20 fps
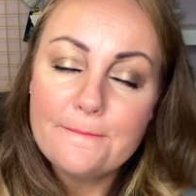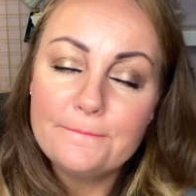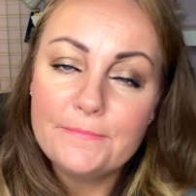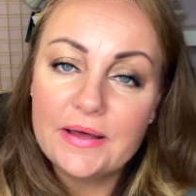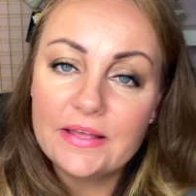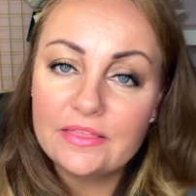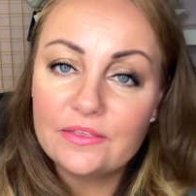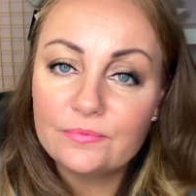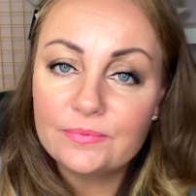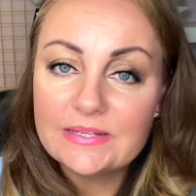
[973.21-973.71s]

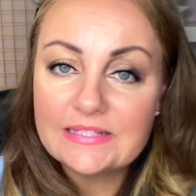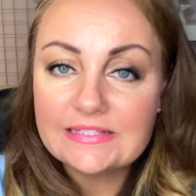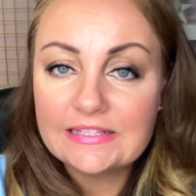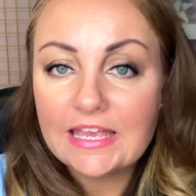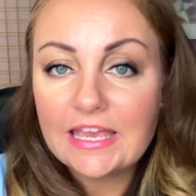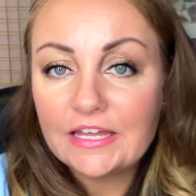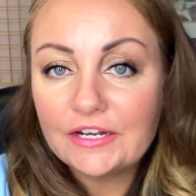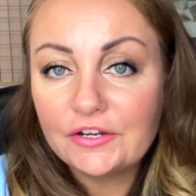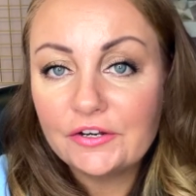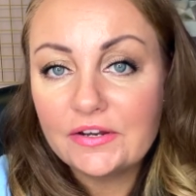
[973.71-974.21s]
But the wrist
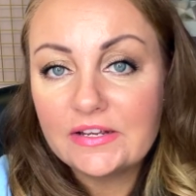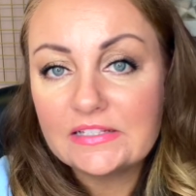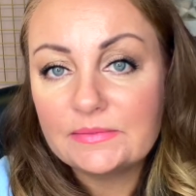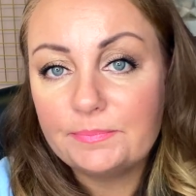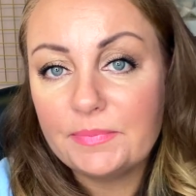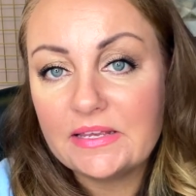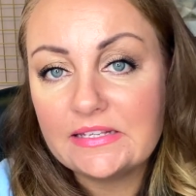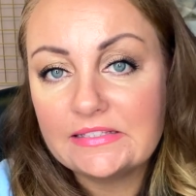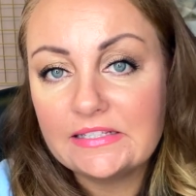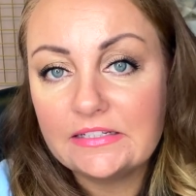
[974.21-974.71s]
gaiter is
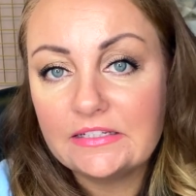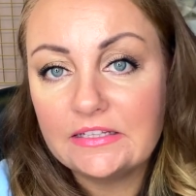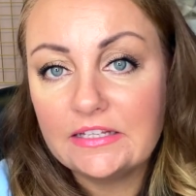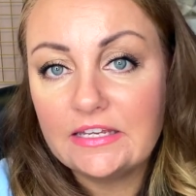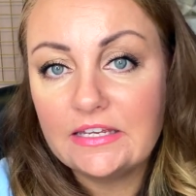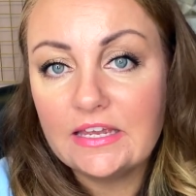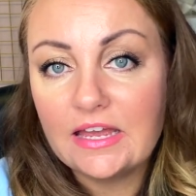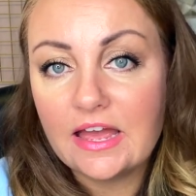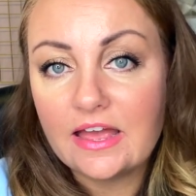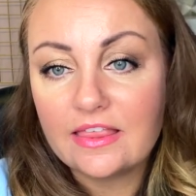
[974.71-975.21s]

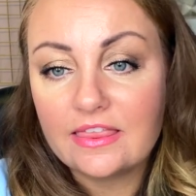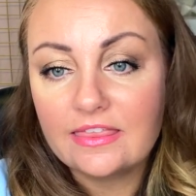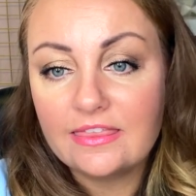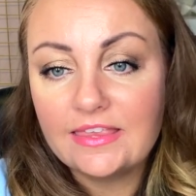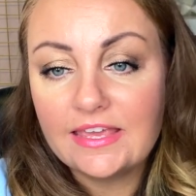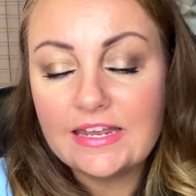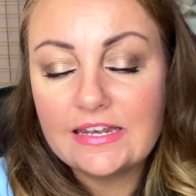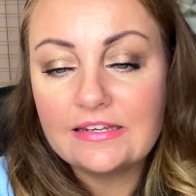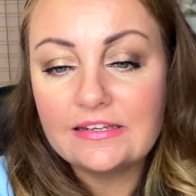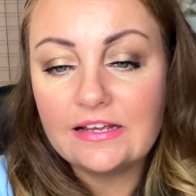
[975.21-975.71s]
basically a
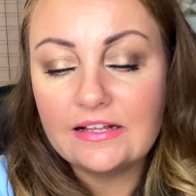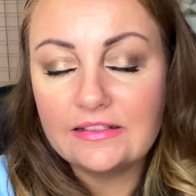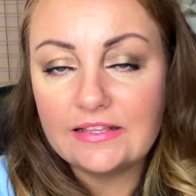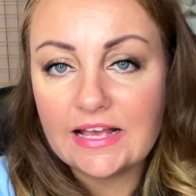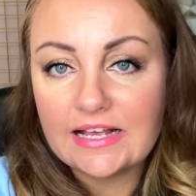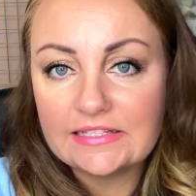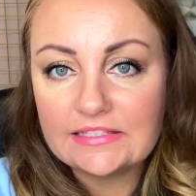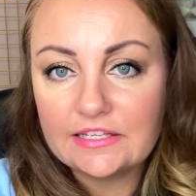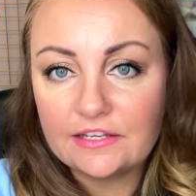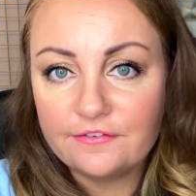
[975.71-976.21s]
thin
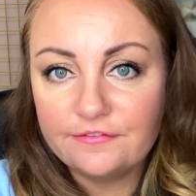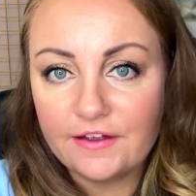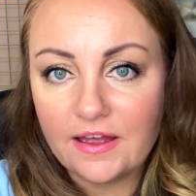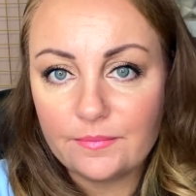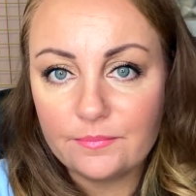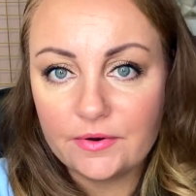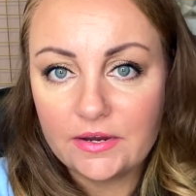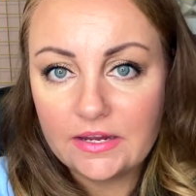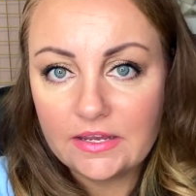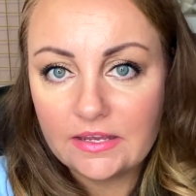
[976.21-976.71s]
elastic
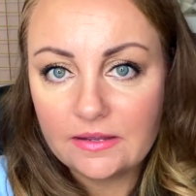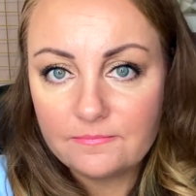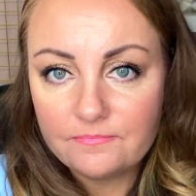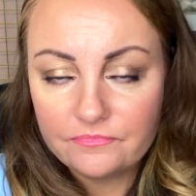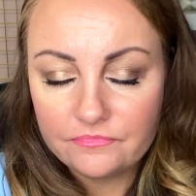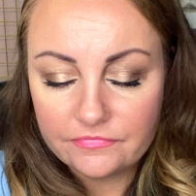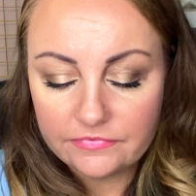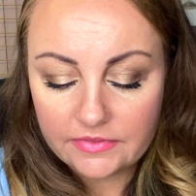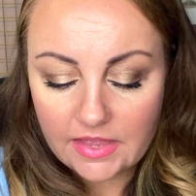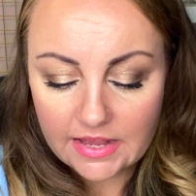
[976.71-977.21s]
fabric
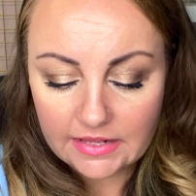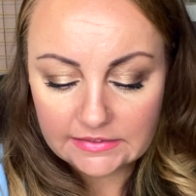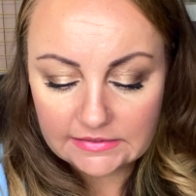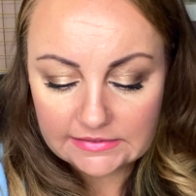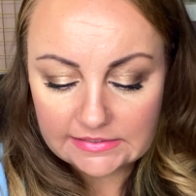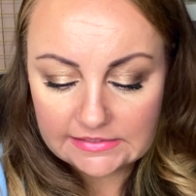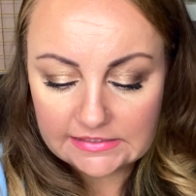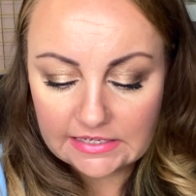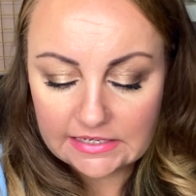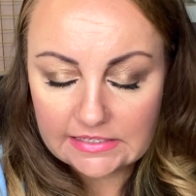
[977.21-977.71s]
that
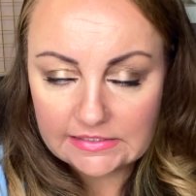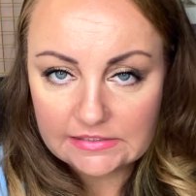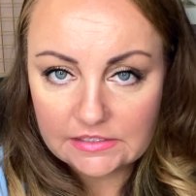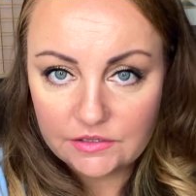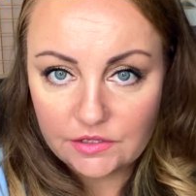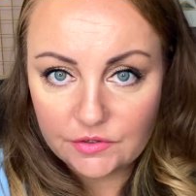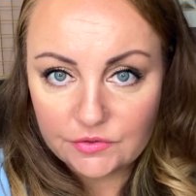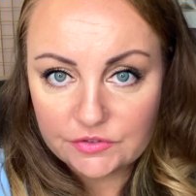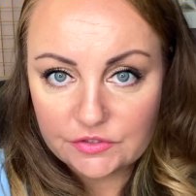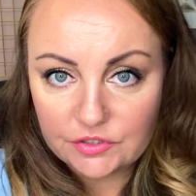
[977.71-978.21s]
stays
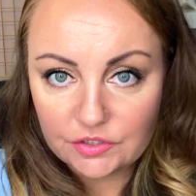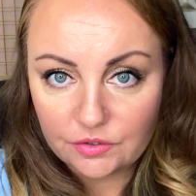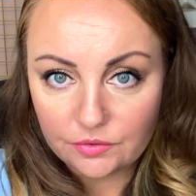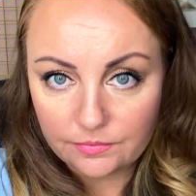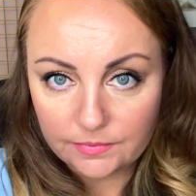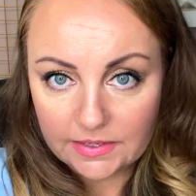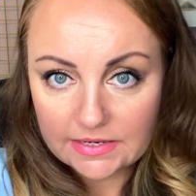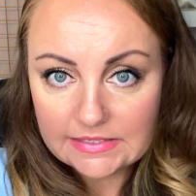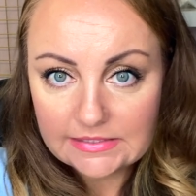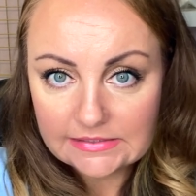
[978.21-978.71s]
close to your
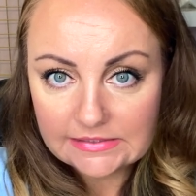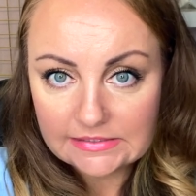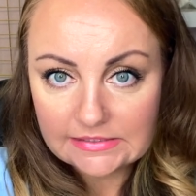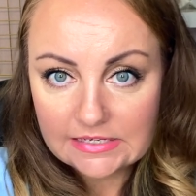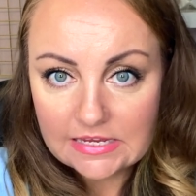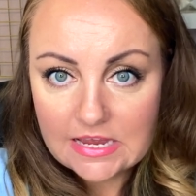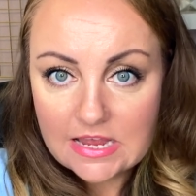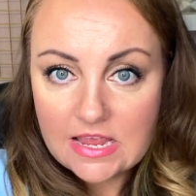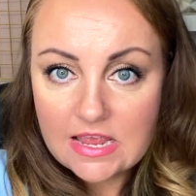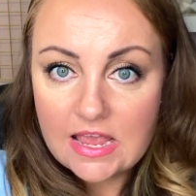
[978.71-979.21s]
wrist,
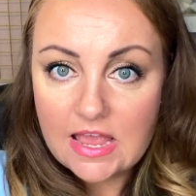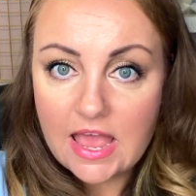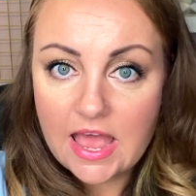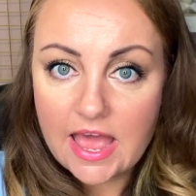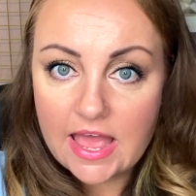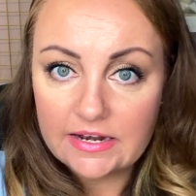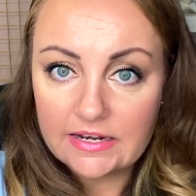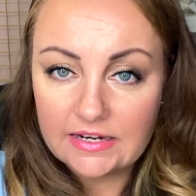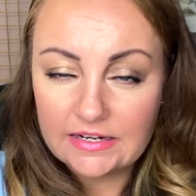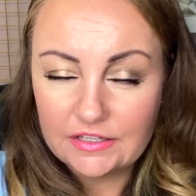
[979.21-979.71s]

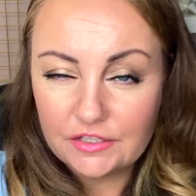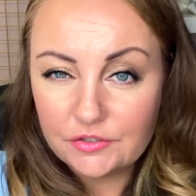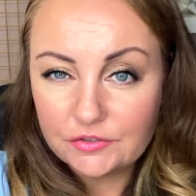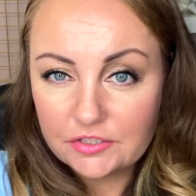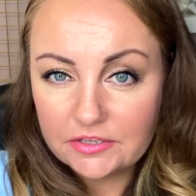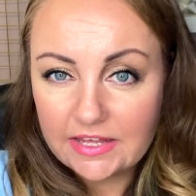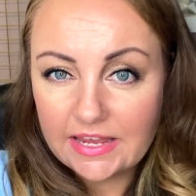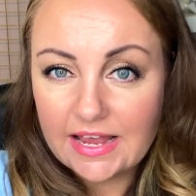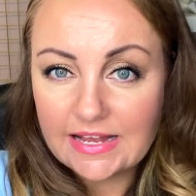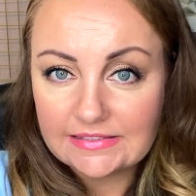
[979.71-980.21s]
and it
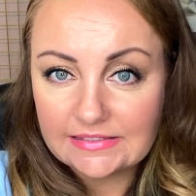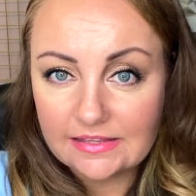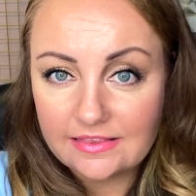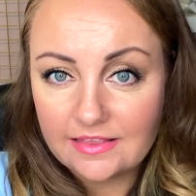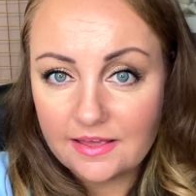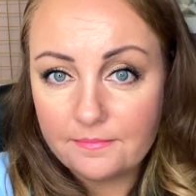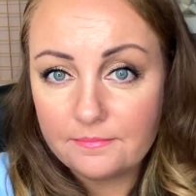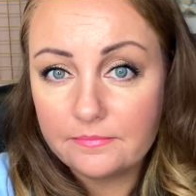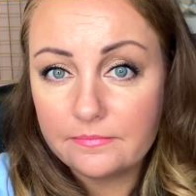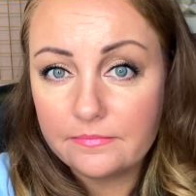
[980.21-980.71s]
usually has a
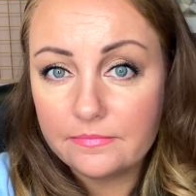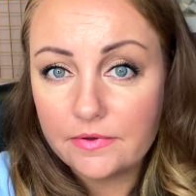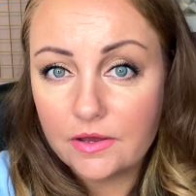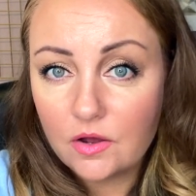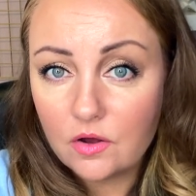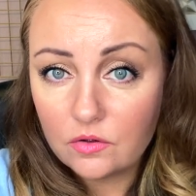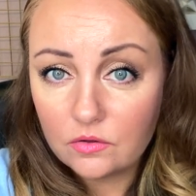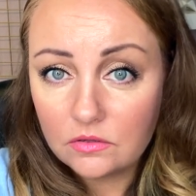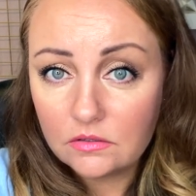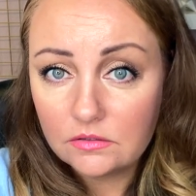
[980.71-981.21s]
thumb
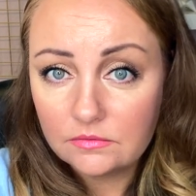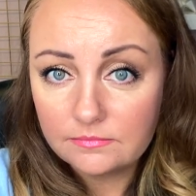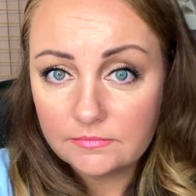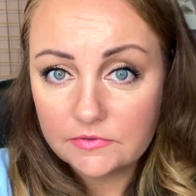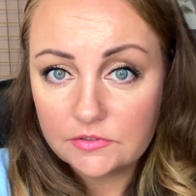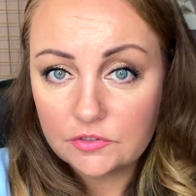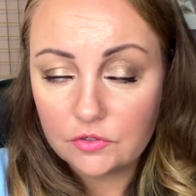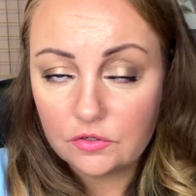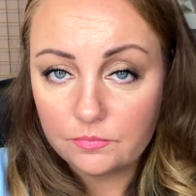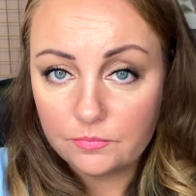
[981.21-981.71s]
hole,
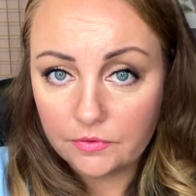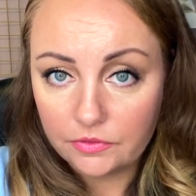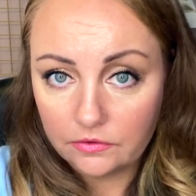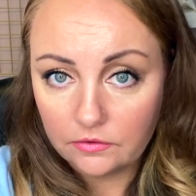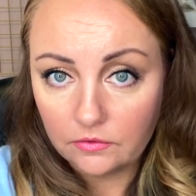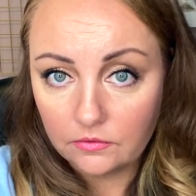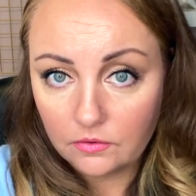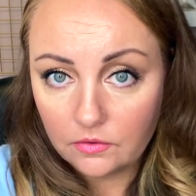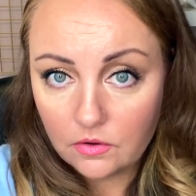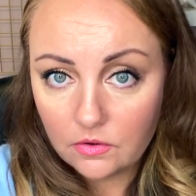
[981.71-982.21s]
so you put
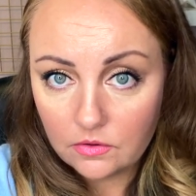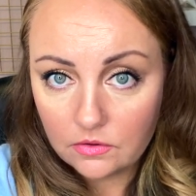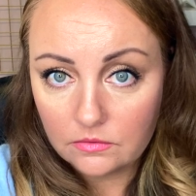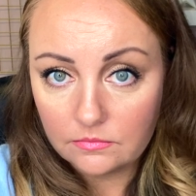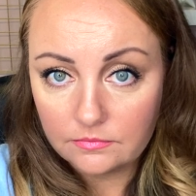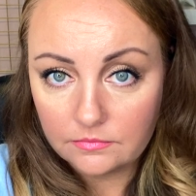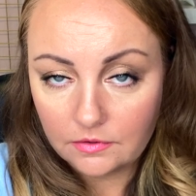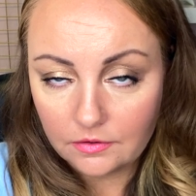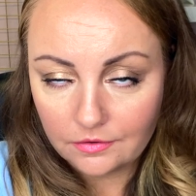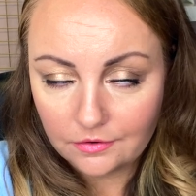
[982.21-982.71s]

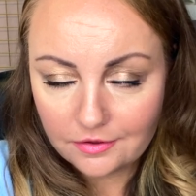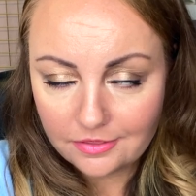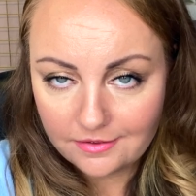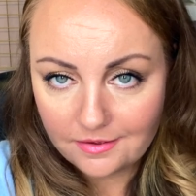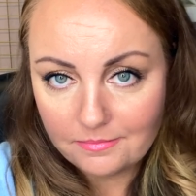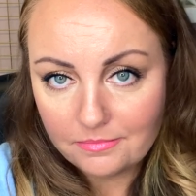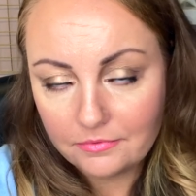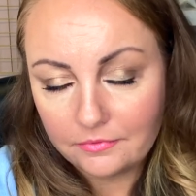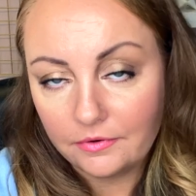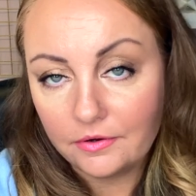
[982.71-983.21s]
your
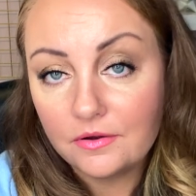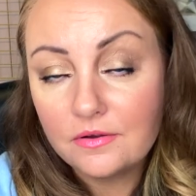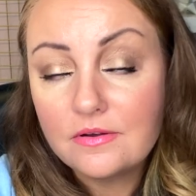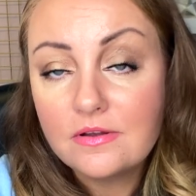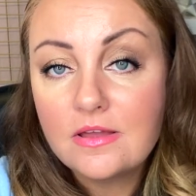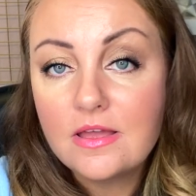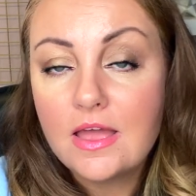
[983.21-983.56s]
thumb through,